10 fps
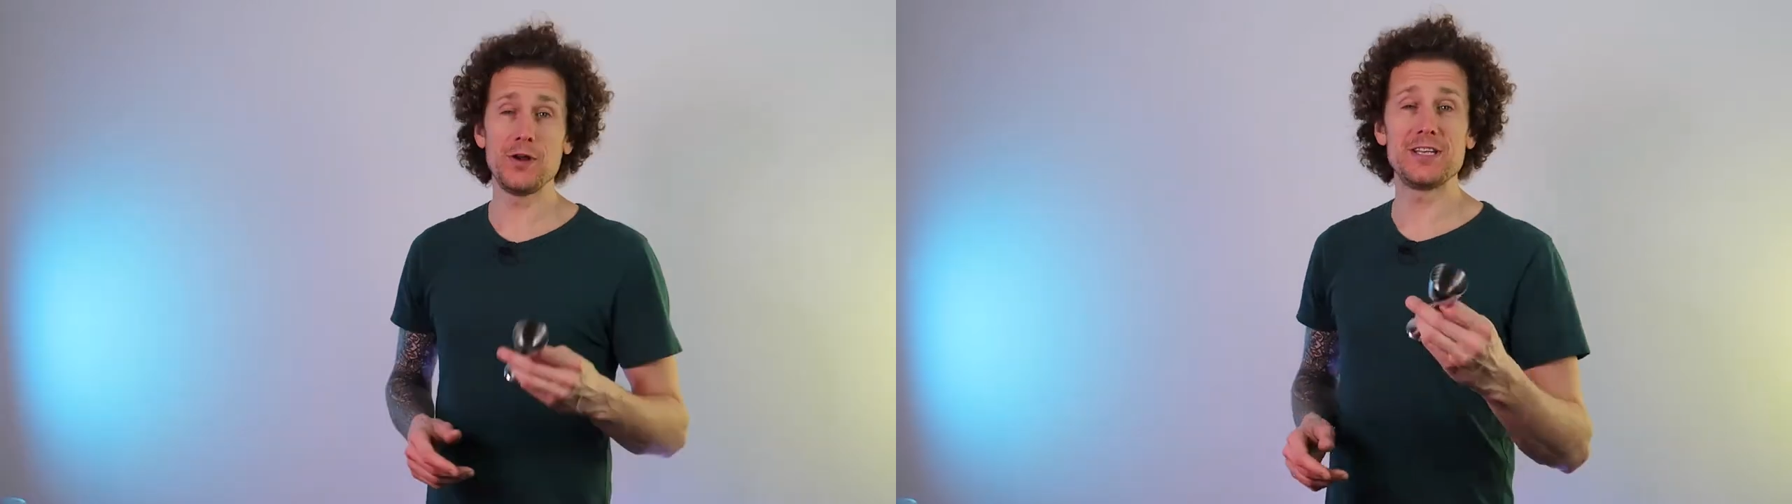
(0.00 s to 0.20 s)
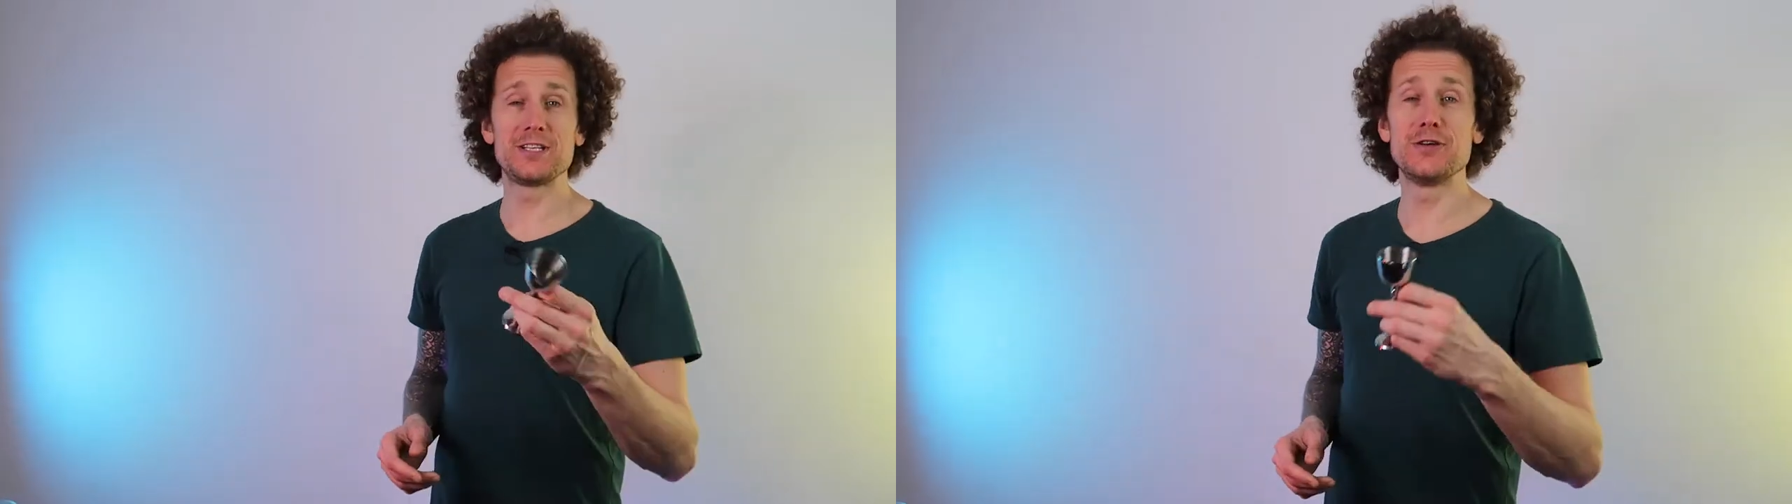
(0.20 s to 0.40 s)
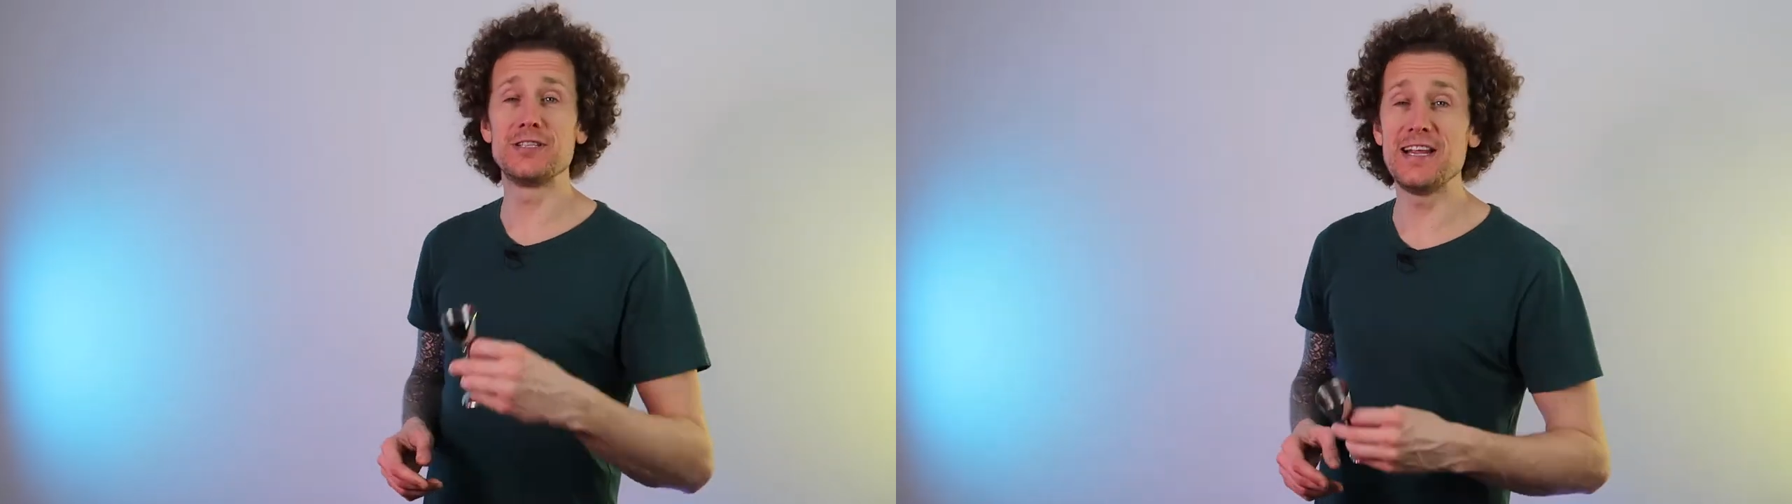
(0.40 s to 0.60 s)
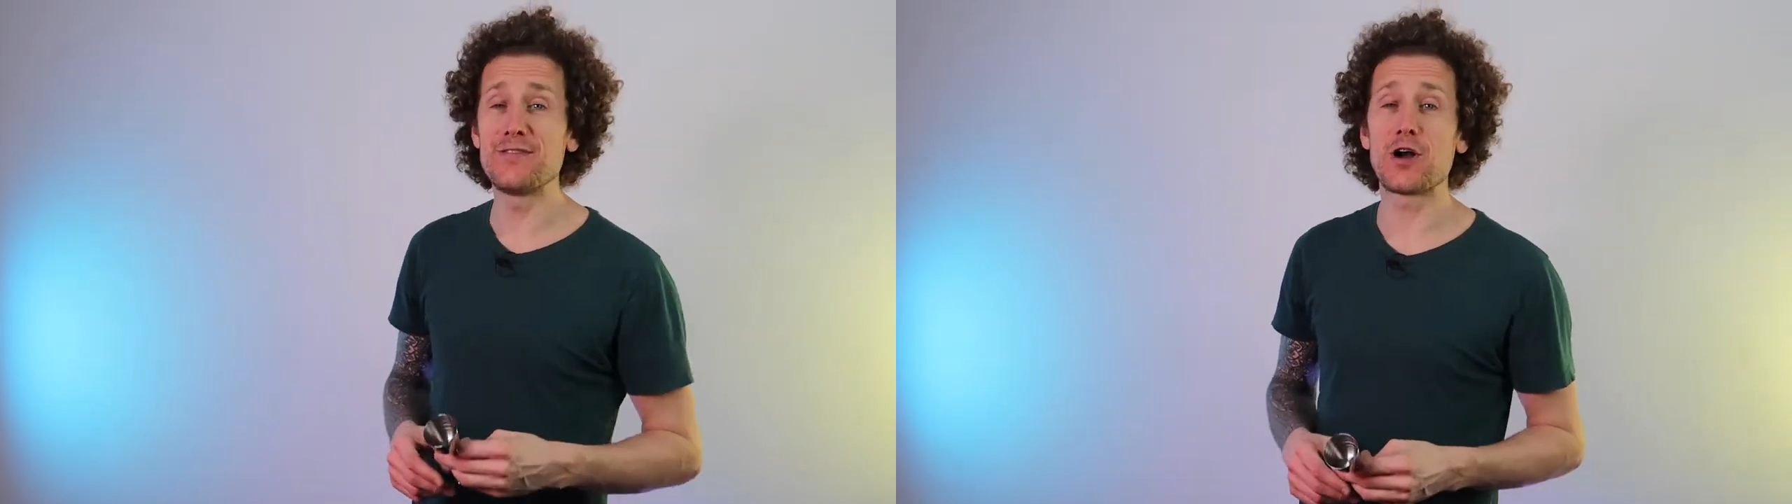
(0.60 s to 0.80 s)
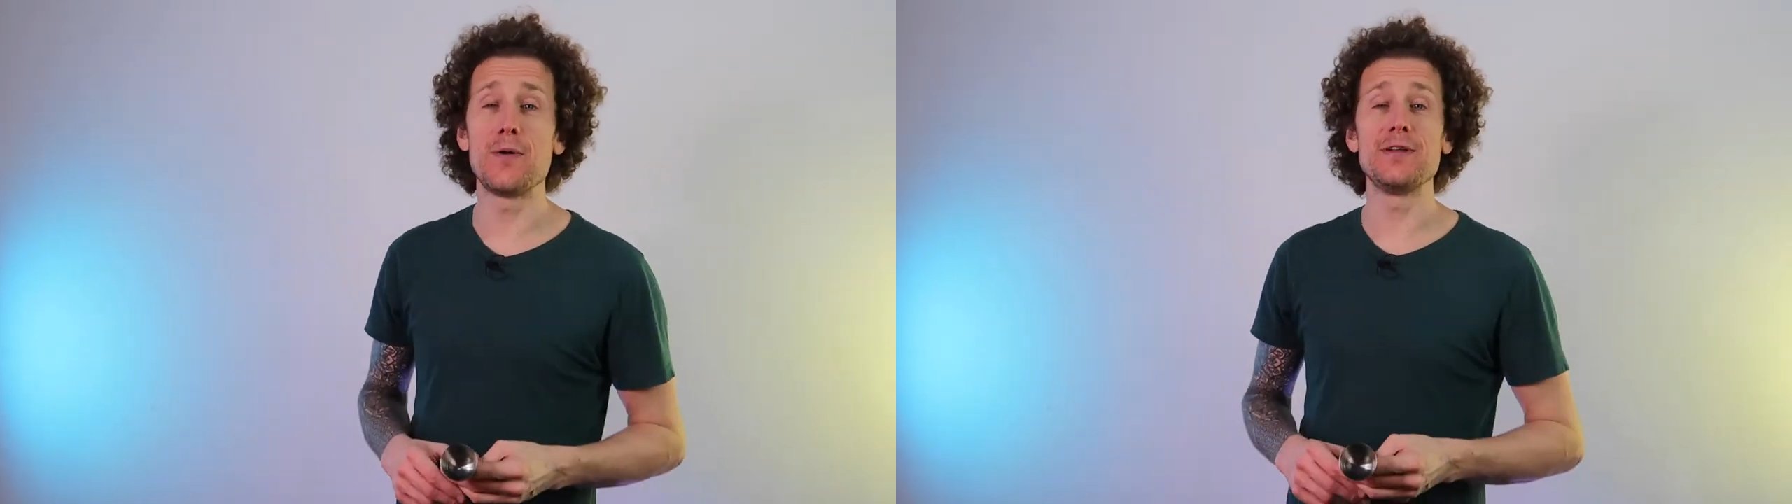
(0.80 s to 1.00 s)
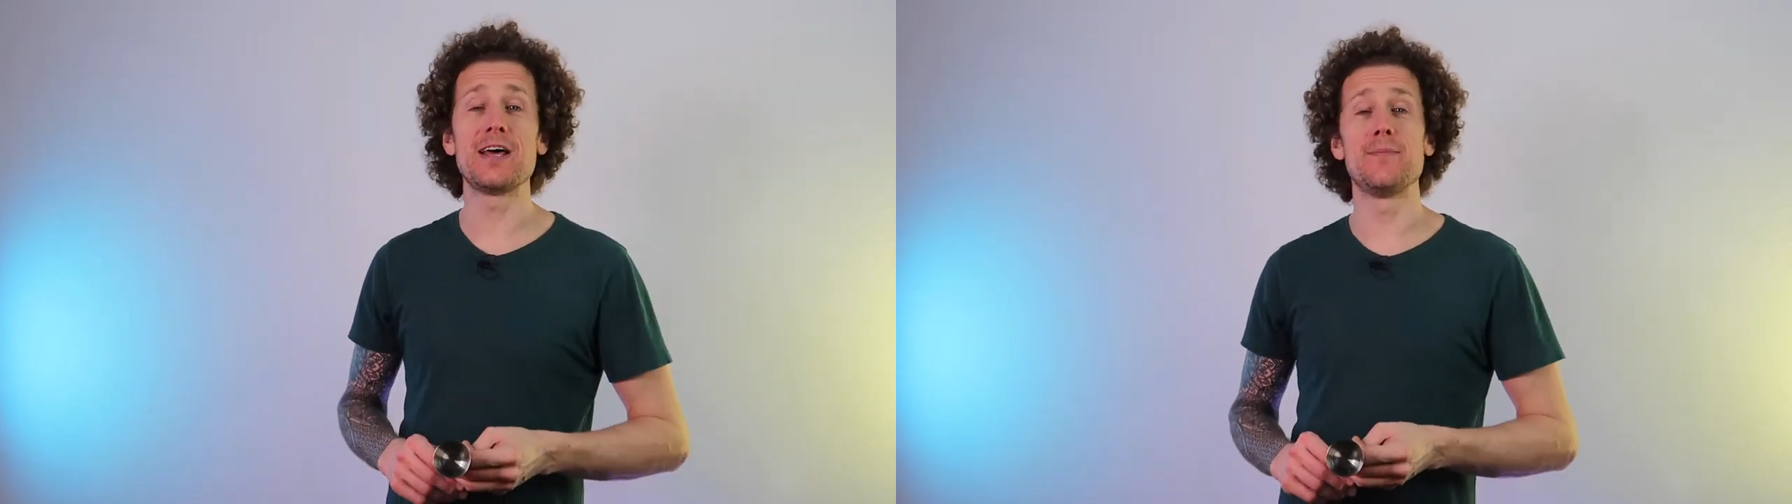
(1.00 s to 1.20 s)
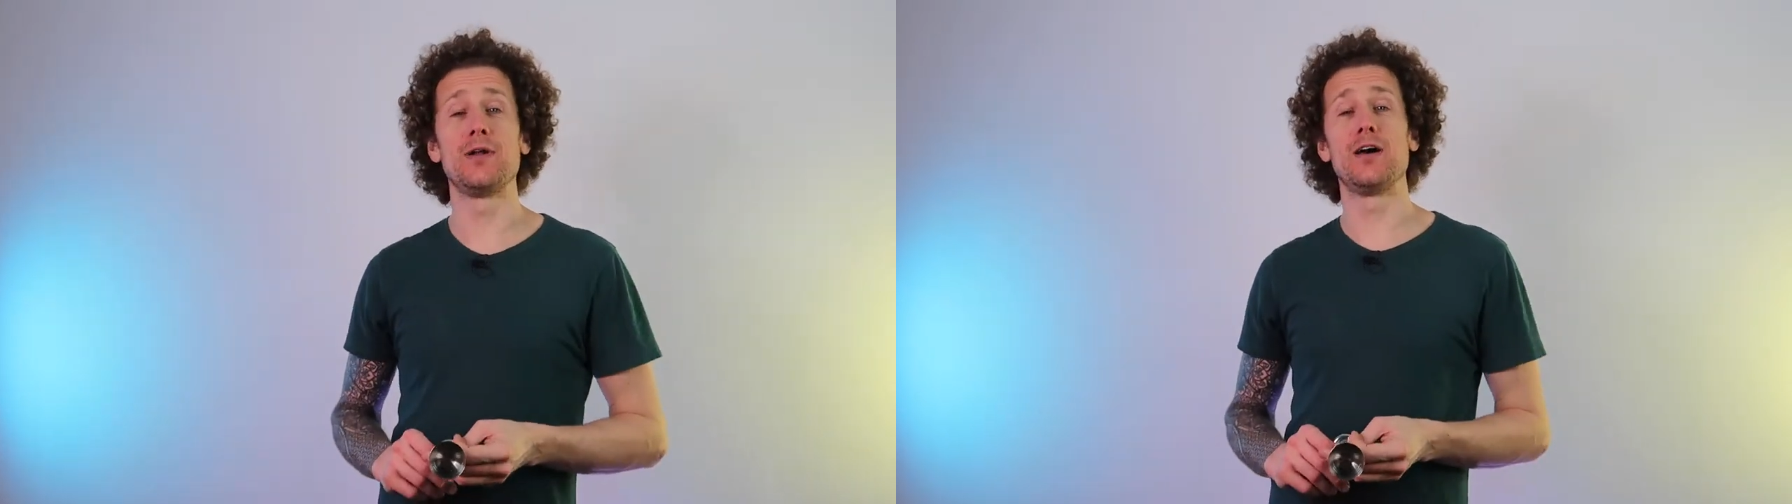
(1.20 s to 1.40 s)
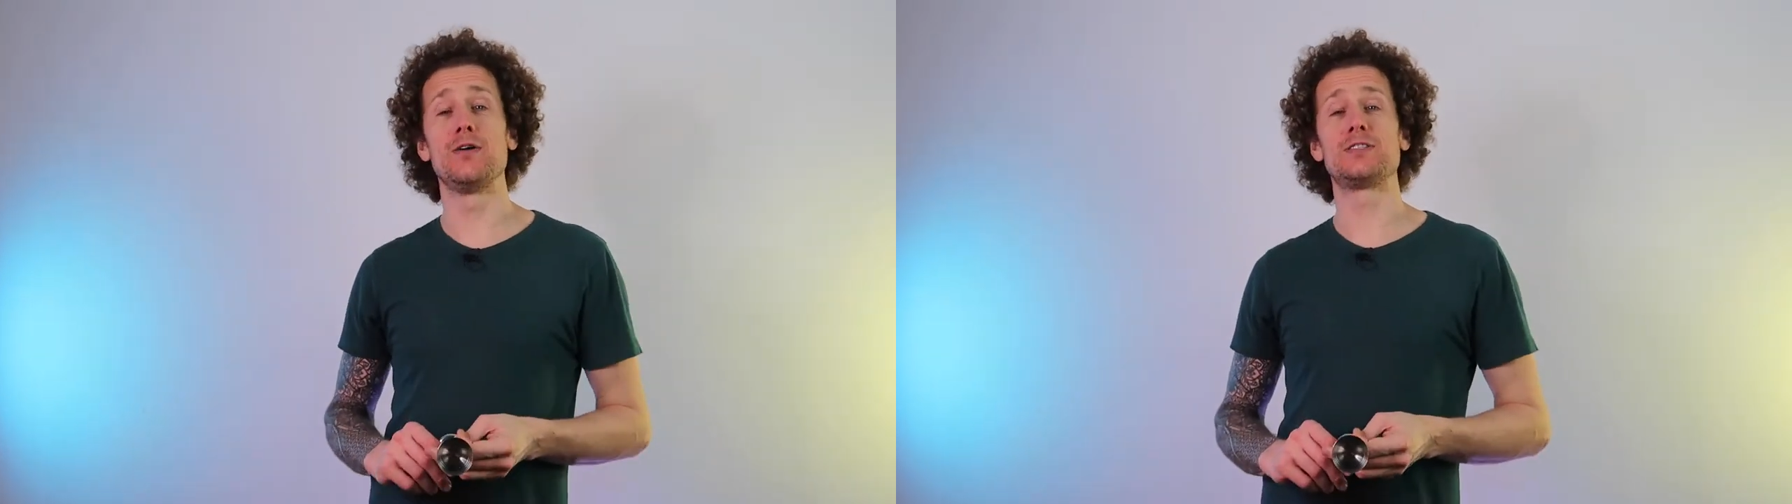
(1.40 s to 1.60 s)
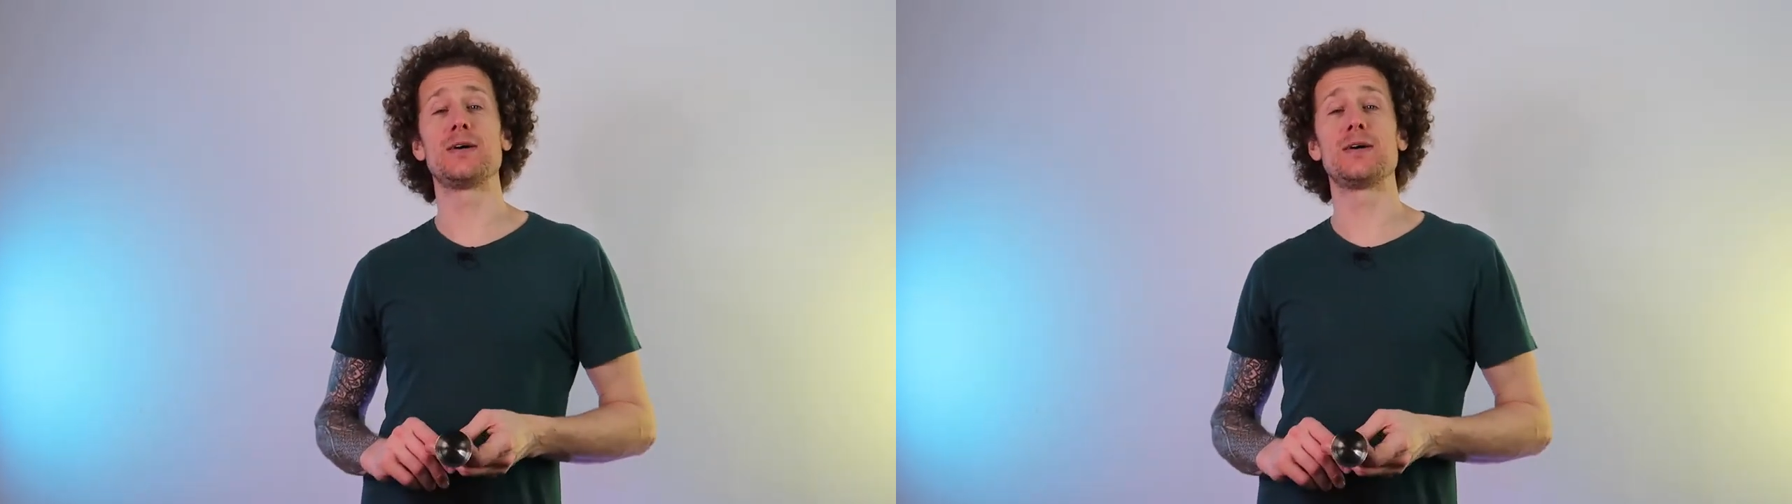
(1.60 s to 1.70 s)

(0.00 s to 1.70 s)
All you need to do is leave a comment down below,